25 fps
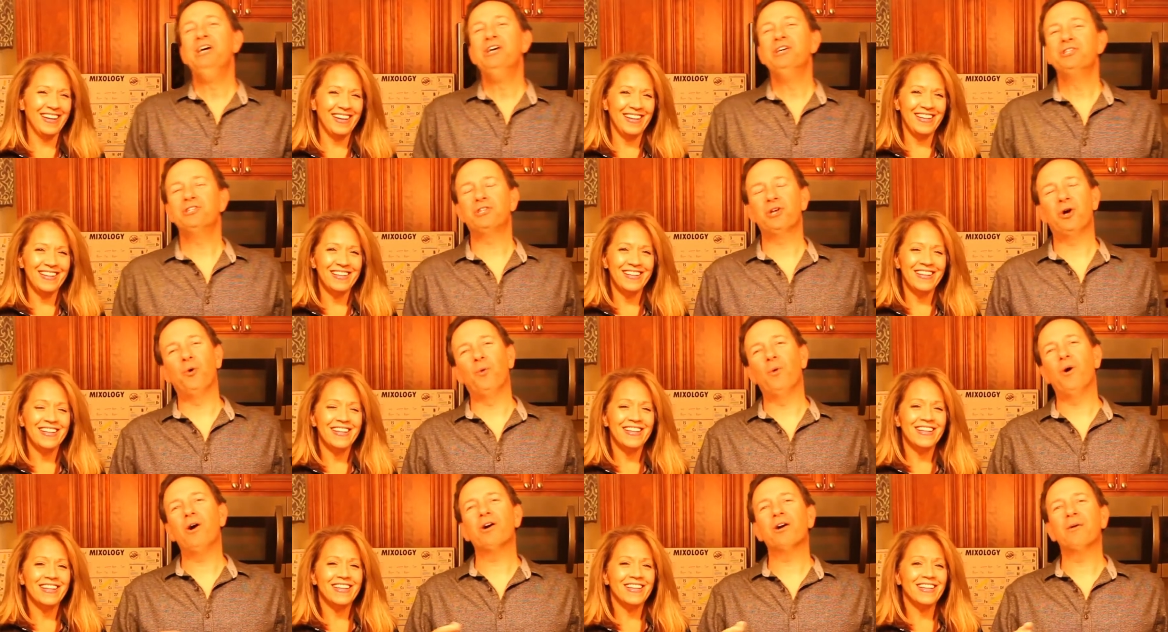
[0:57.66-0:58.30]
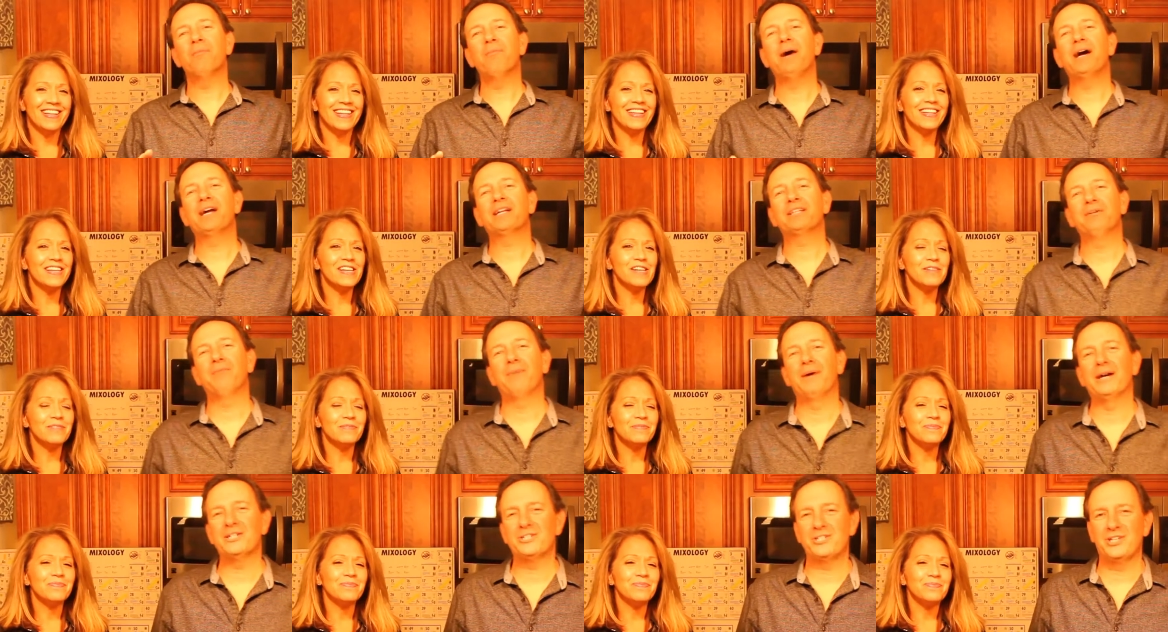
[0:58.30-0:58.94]
Speaker 1: so welcome back to
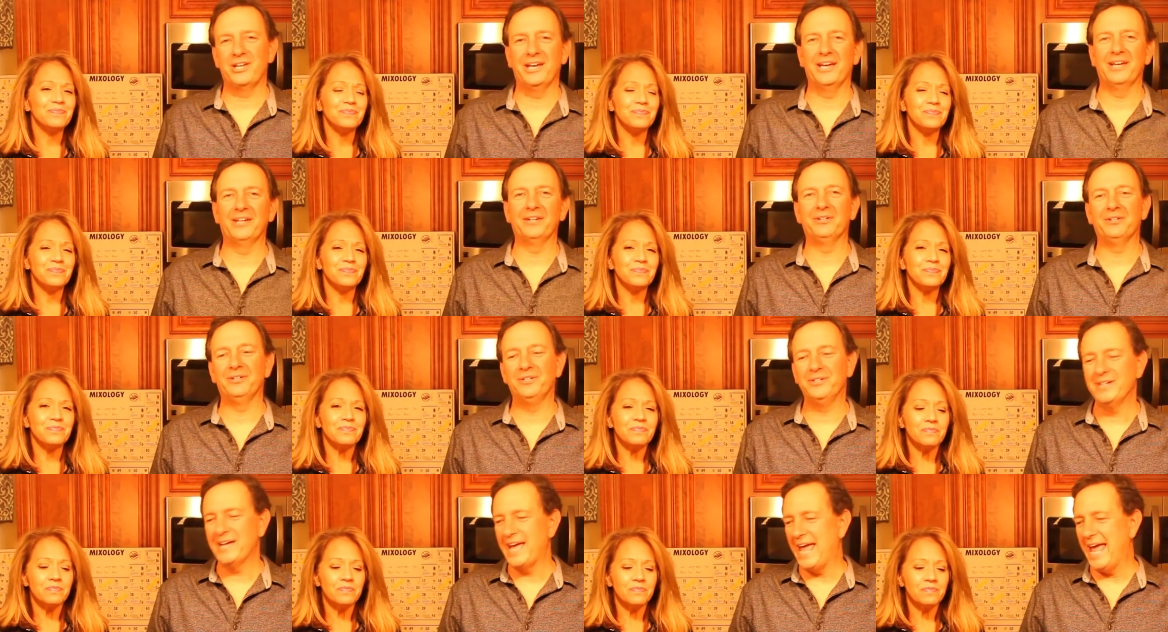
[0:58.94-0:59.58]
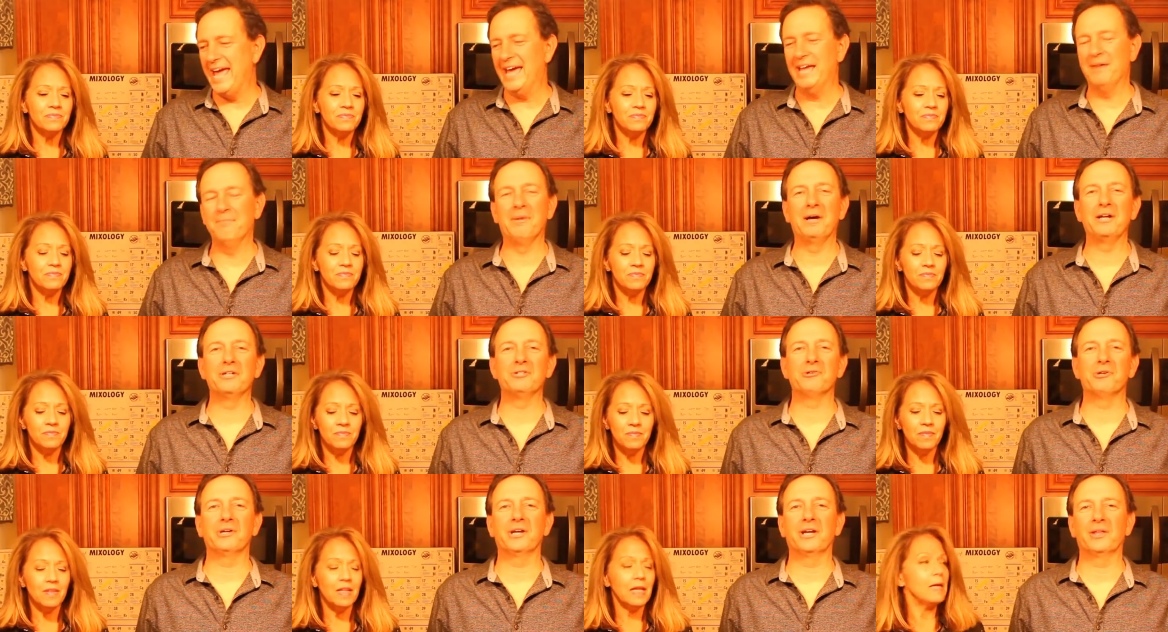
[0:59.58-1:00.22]
my channel and my
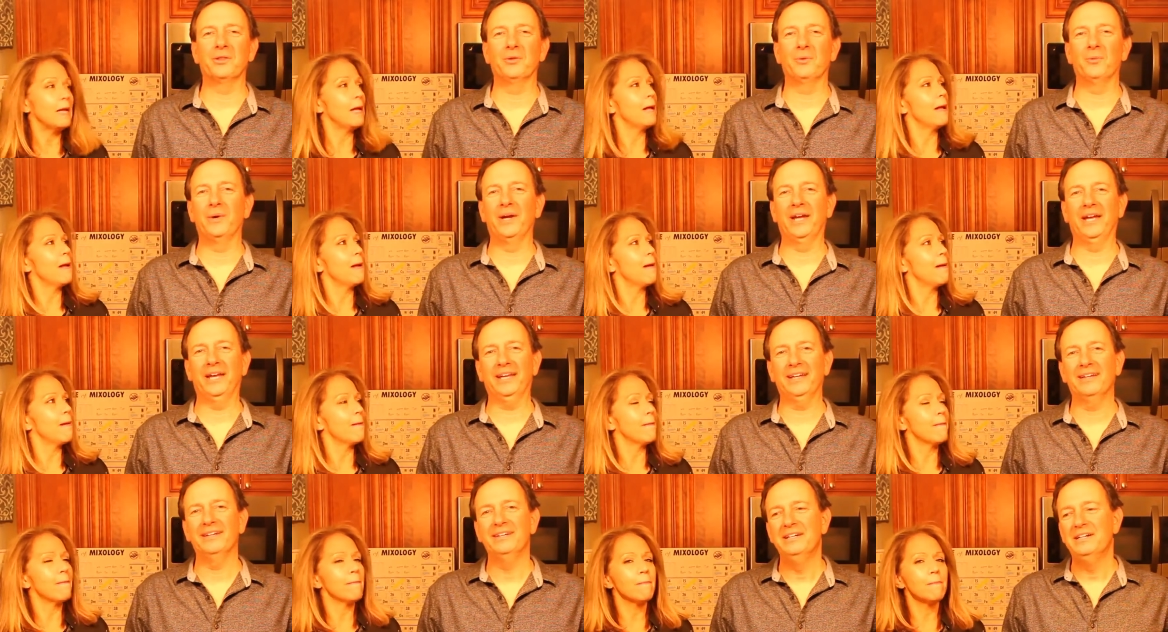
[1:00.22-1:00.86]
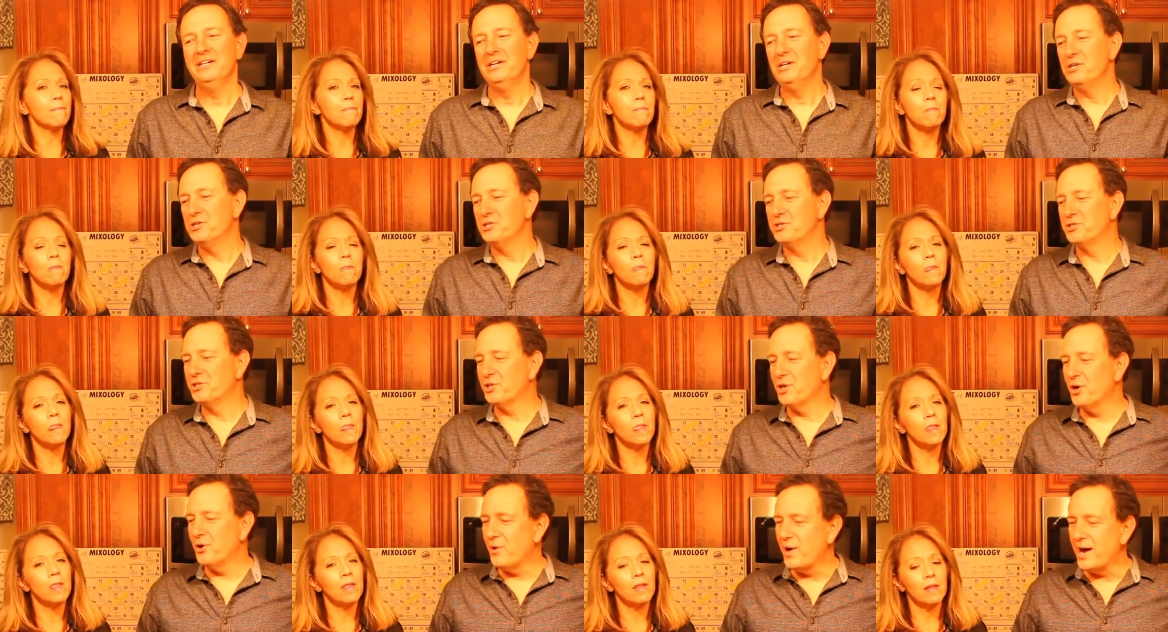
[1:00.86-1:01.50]
drink of the week.
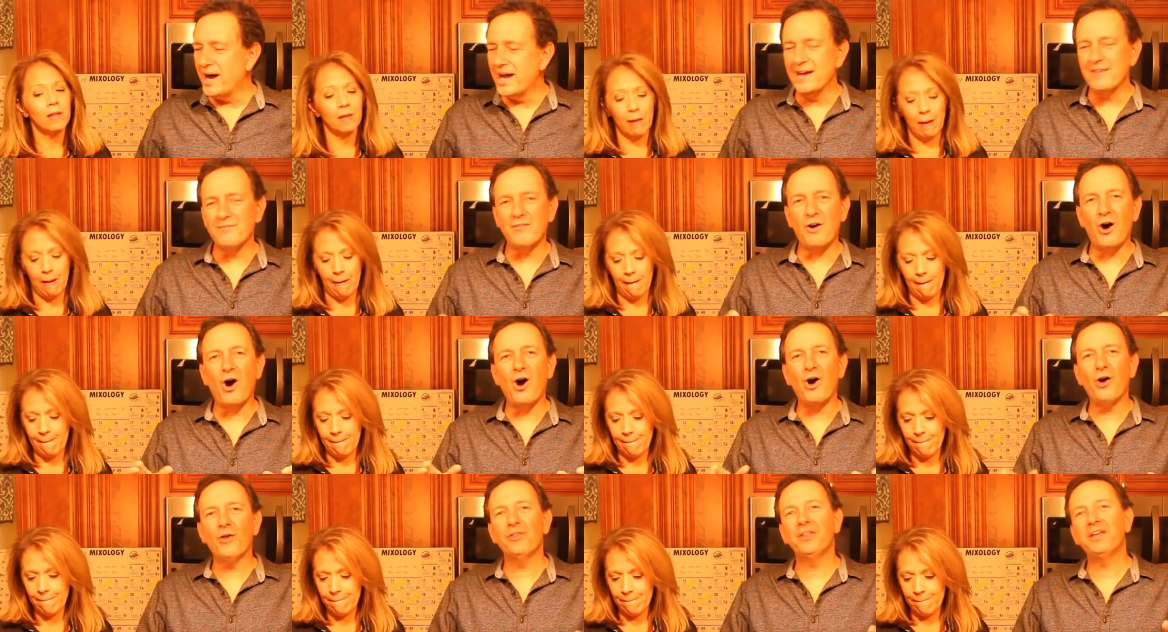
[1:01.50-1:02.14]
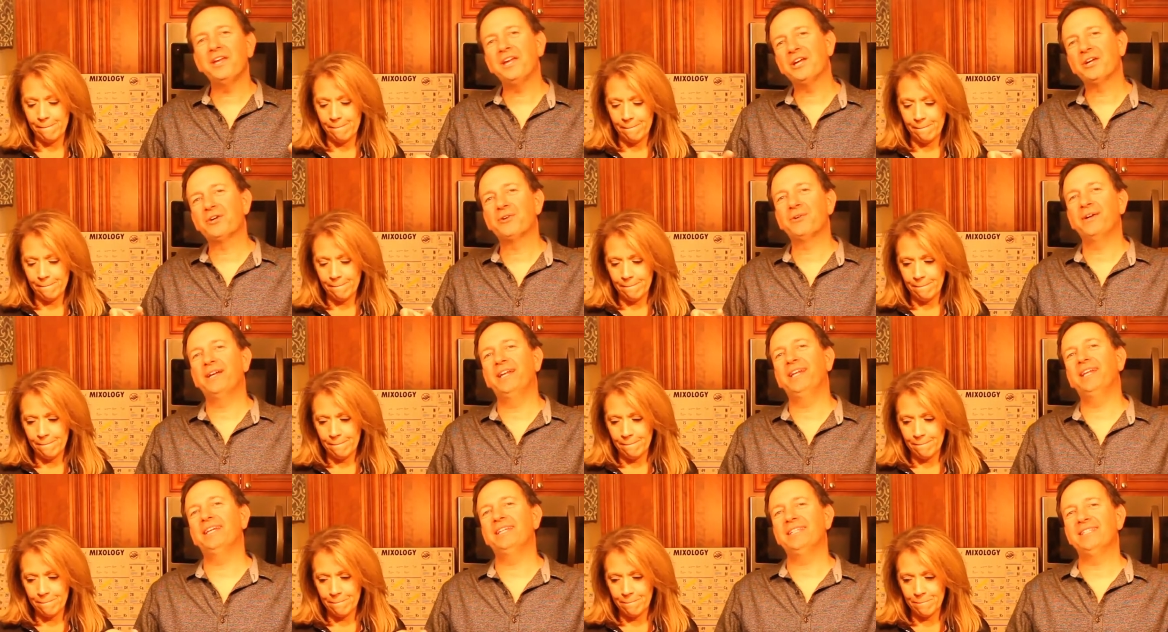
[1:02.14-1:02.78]
So I have all the
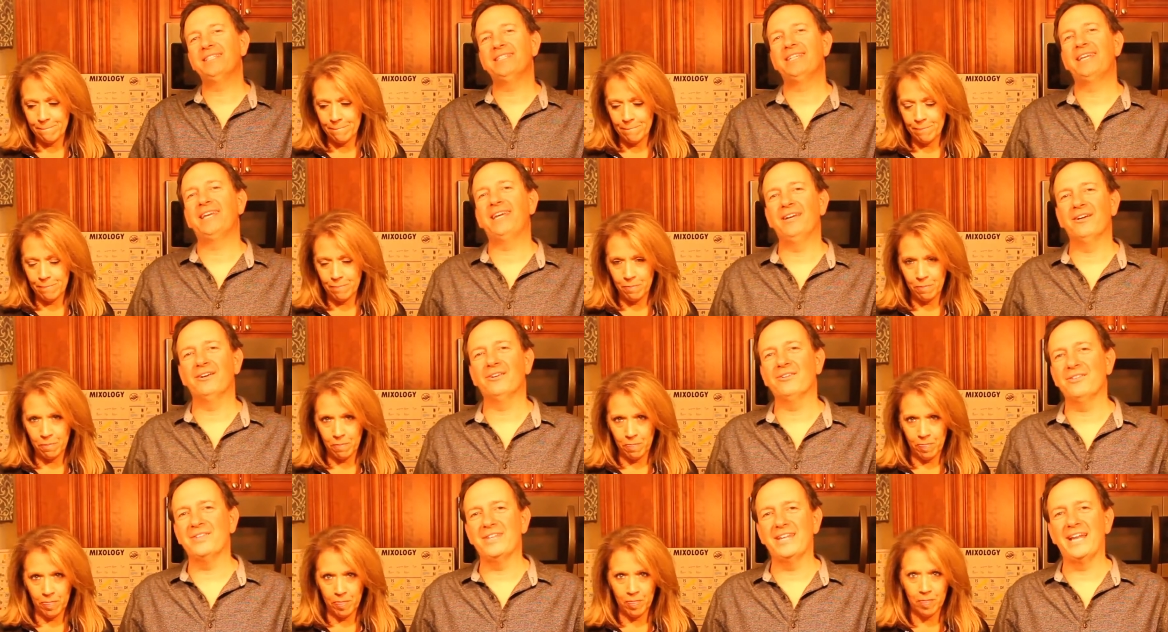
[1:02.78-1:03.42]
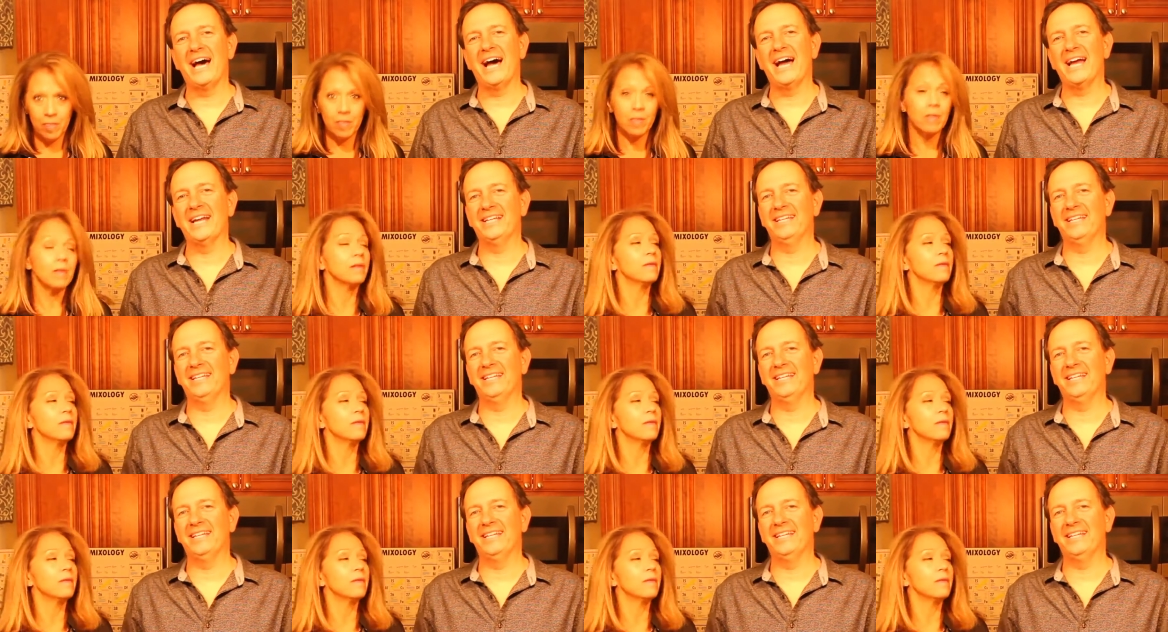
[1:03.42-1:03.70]
ingredients here that I